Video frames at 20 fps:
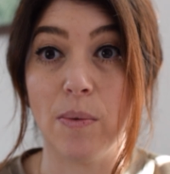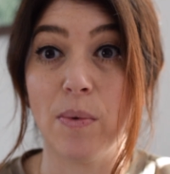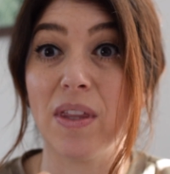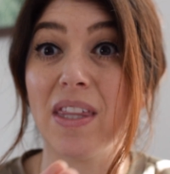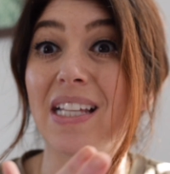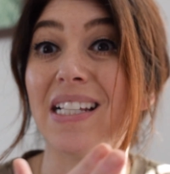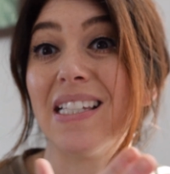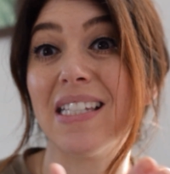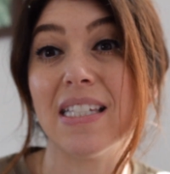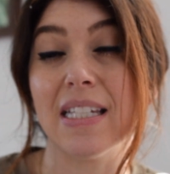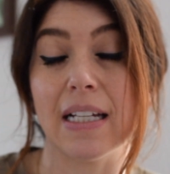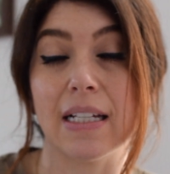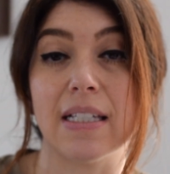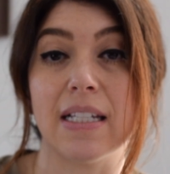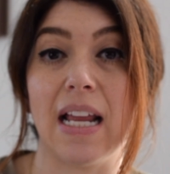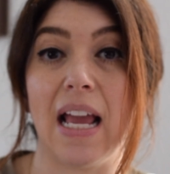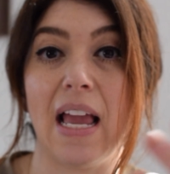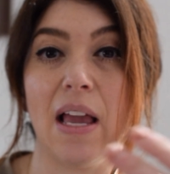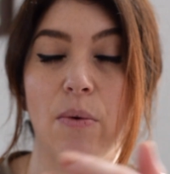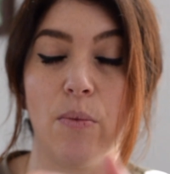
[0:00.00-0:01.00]
Within 6
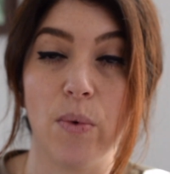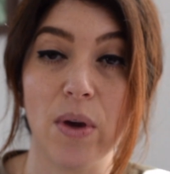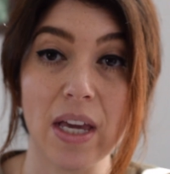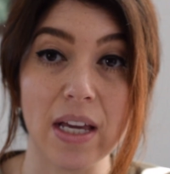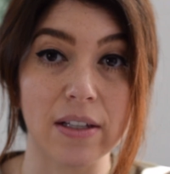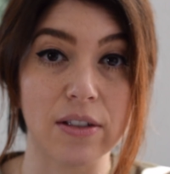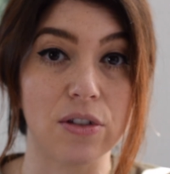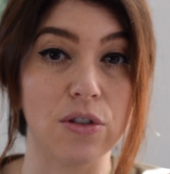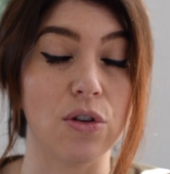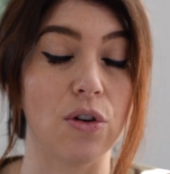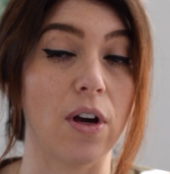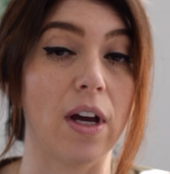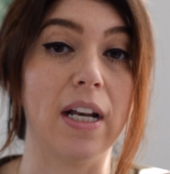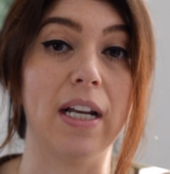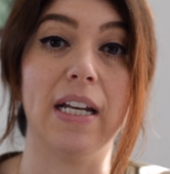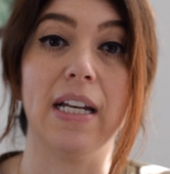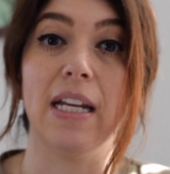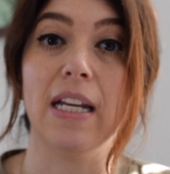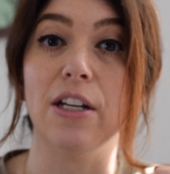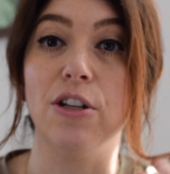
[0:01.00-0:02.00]
to 8 weeks, you're going
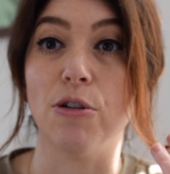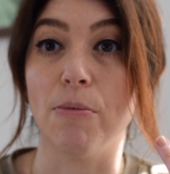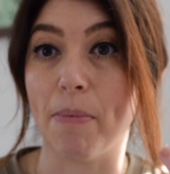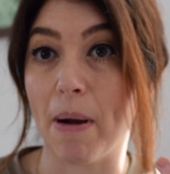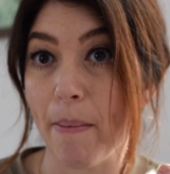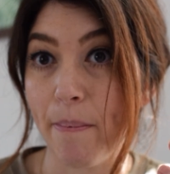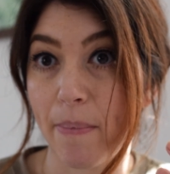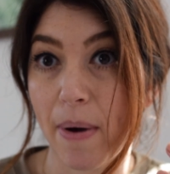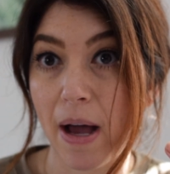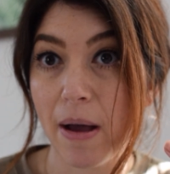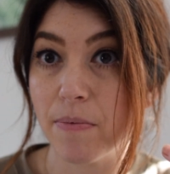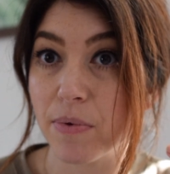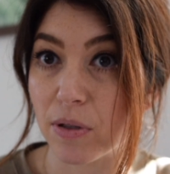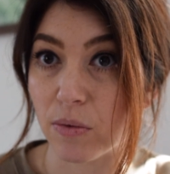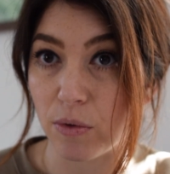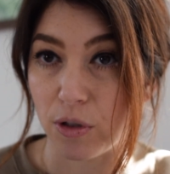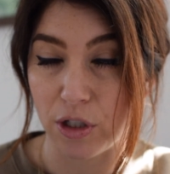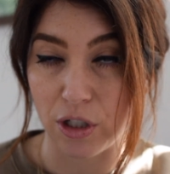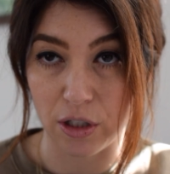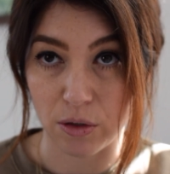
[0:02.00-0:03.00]
to need your bump ups,
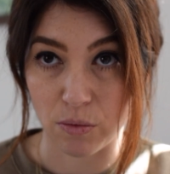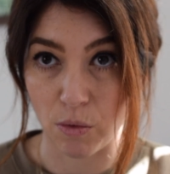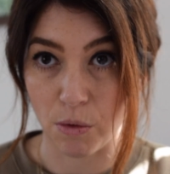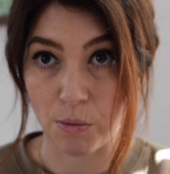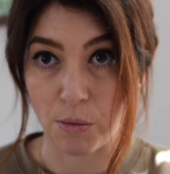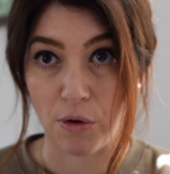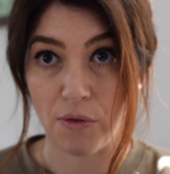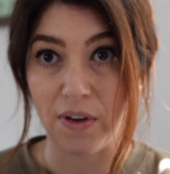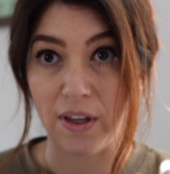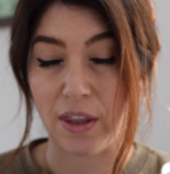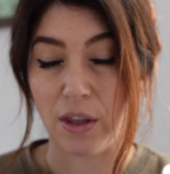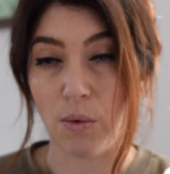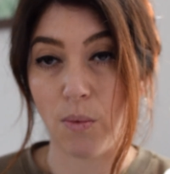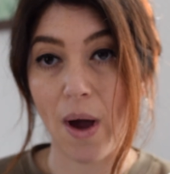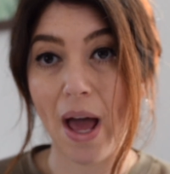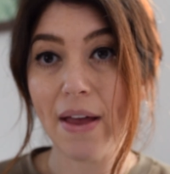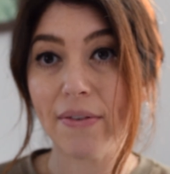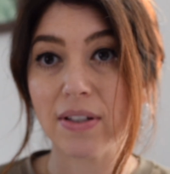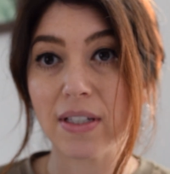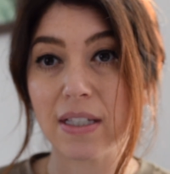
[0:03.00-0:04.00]
which is removing the
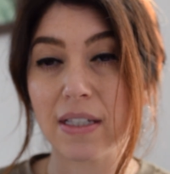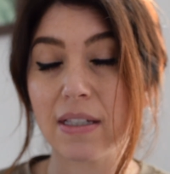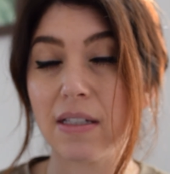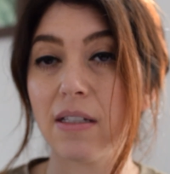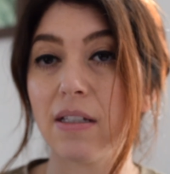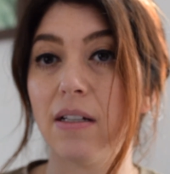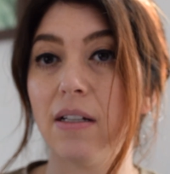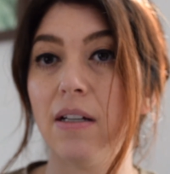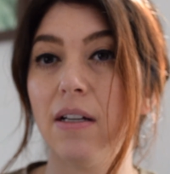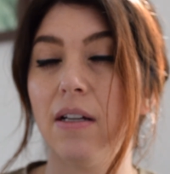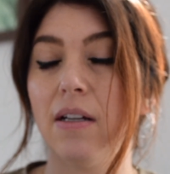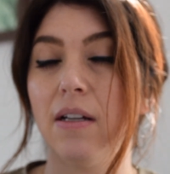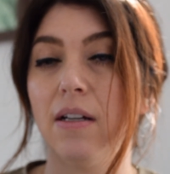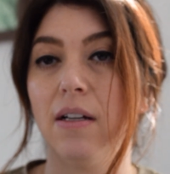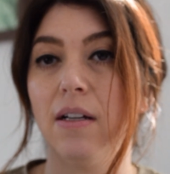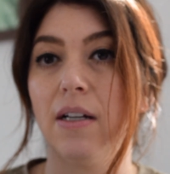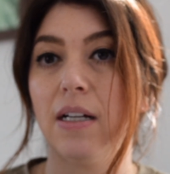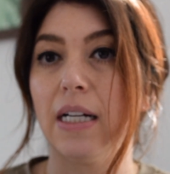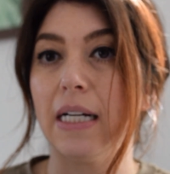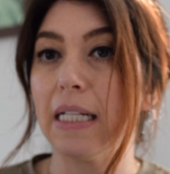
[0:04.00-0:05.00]
wefts,
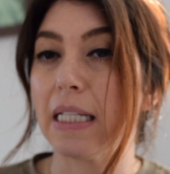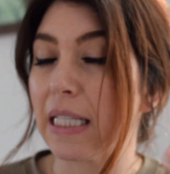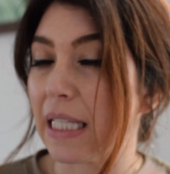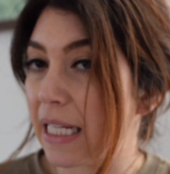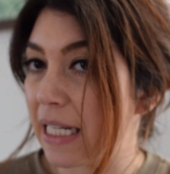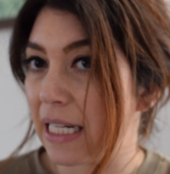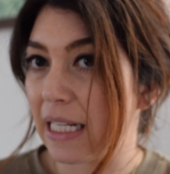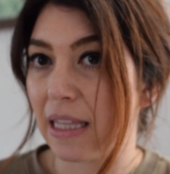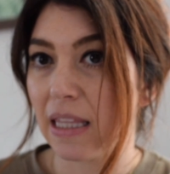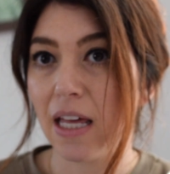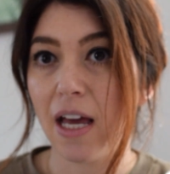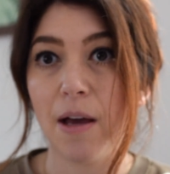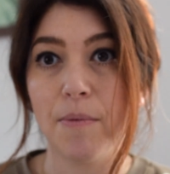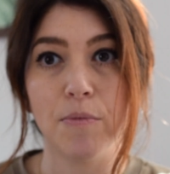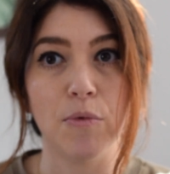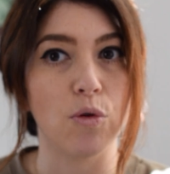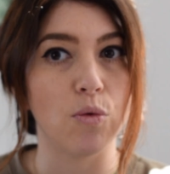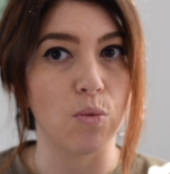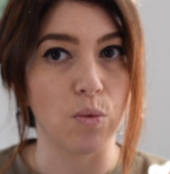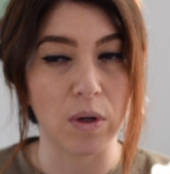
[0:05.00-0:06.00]
cleaning
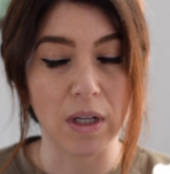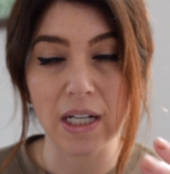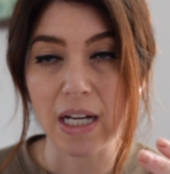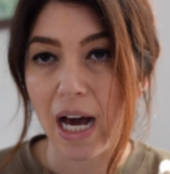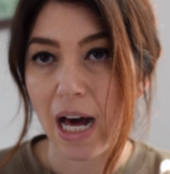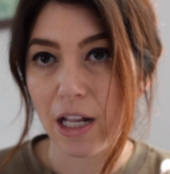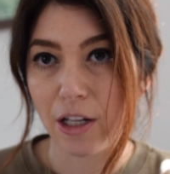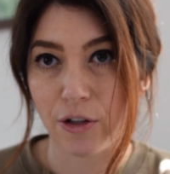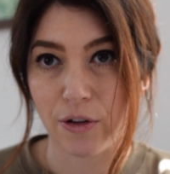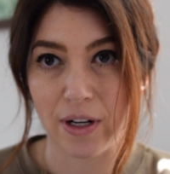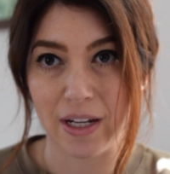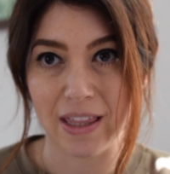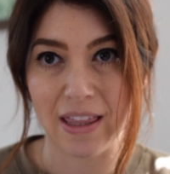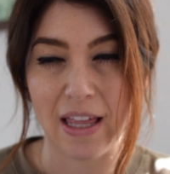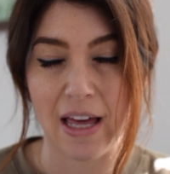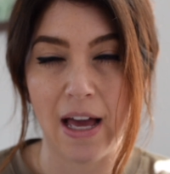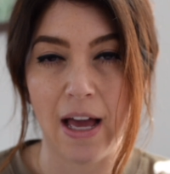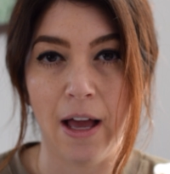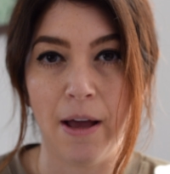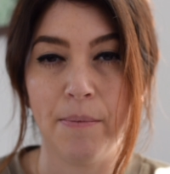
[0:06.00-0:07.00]
them, recoloring
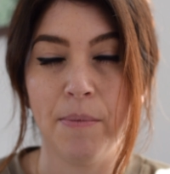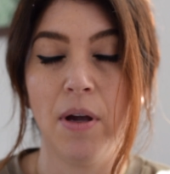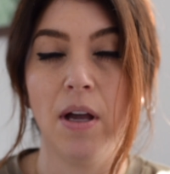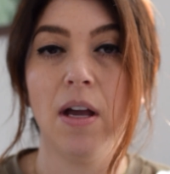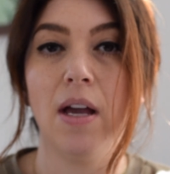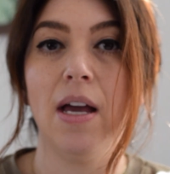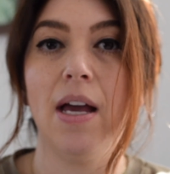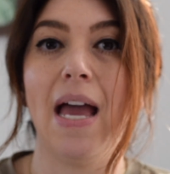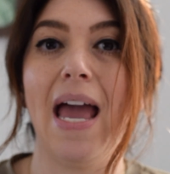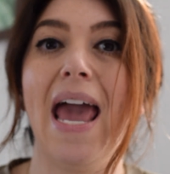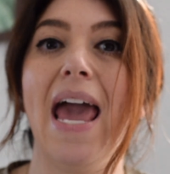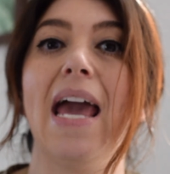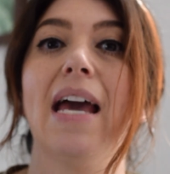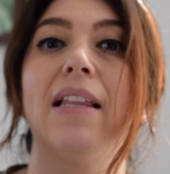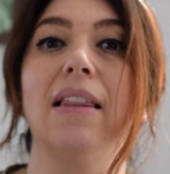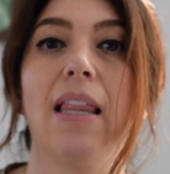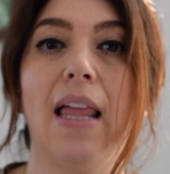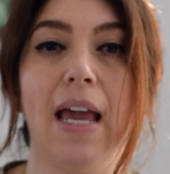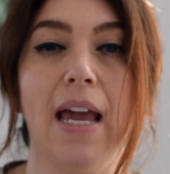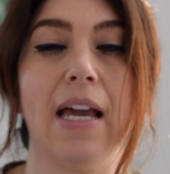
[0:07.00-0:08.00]
them,
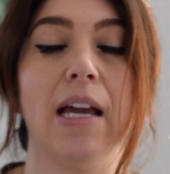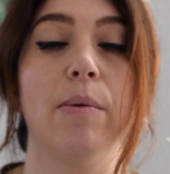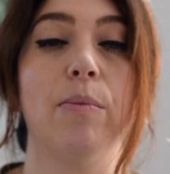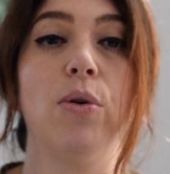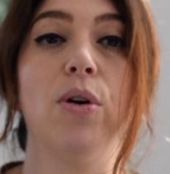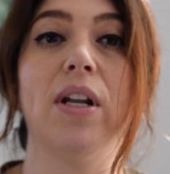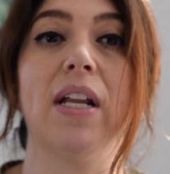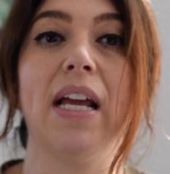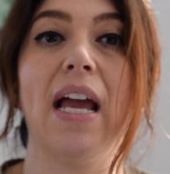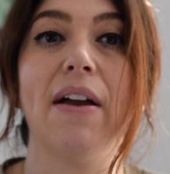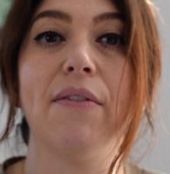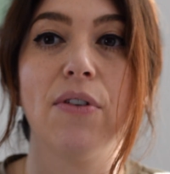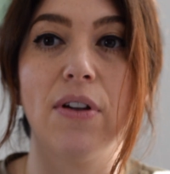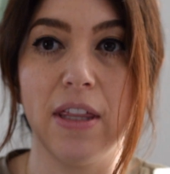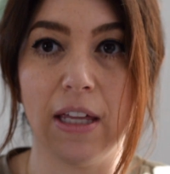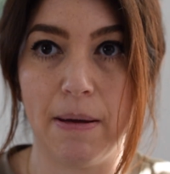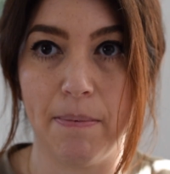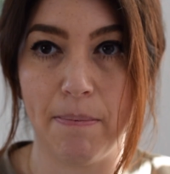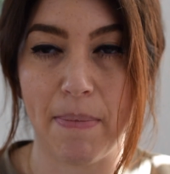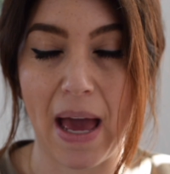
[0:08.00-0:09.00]
hand laying and putting
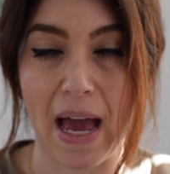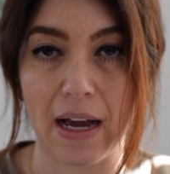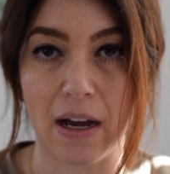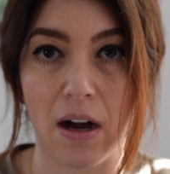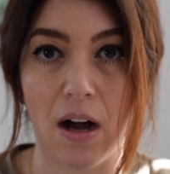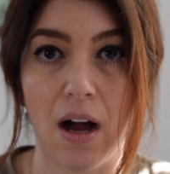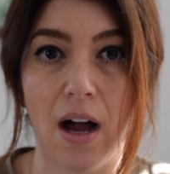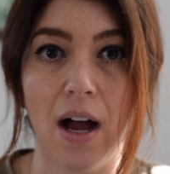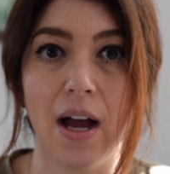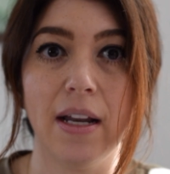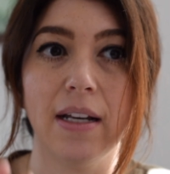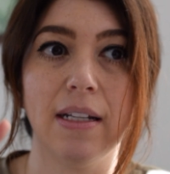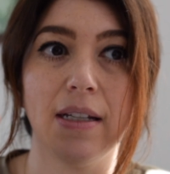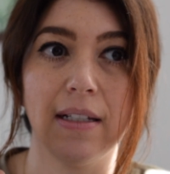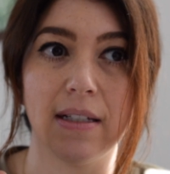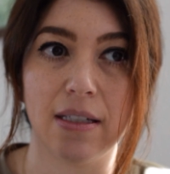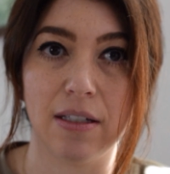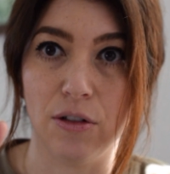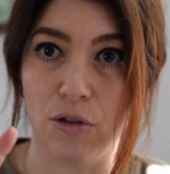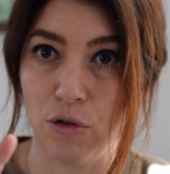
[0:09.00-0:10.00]
everything back on,
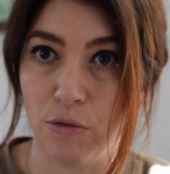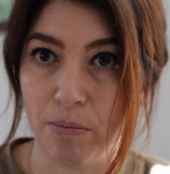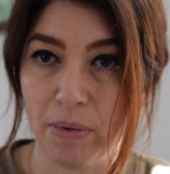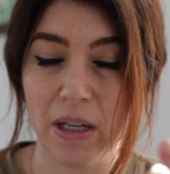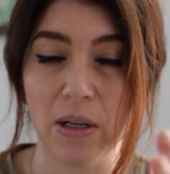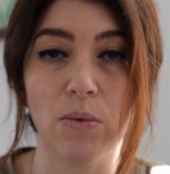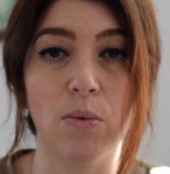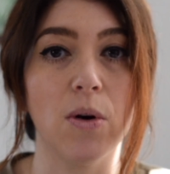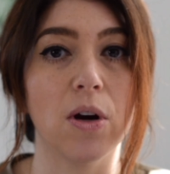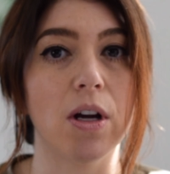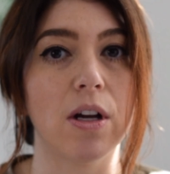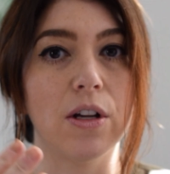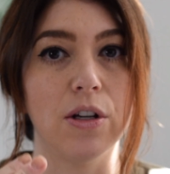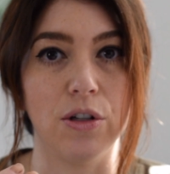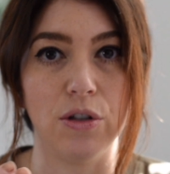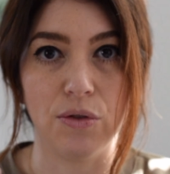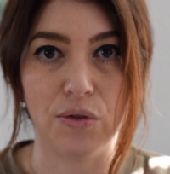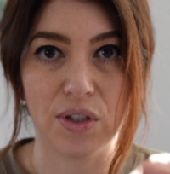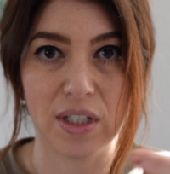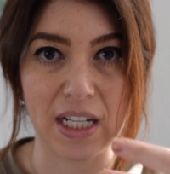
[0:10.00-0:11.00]
new beadwork,
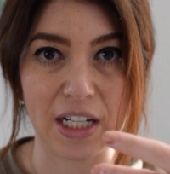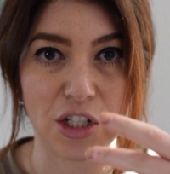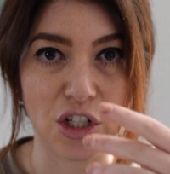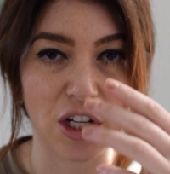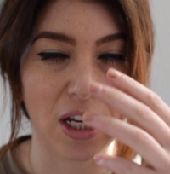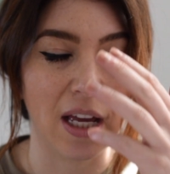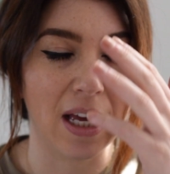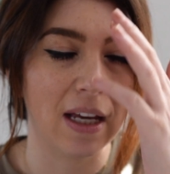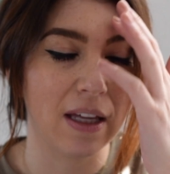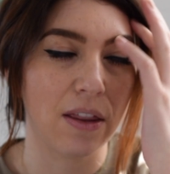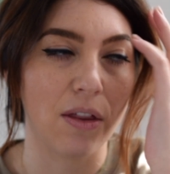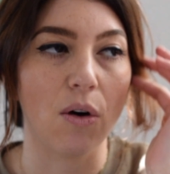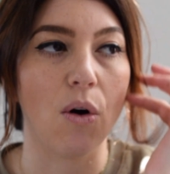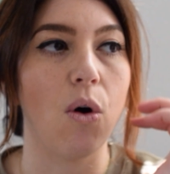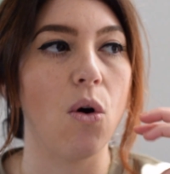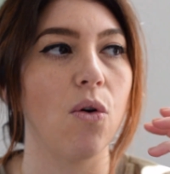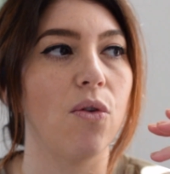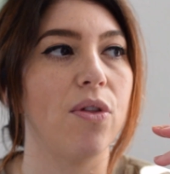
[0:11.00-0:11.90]
new stitching, the whole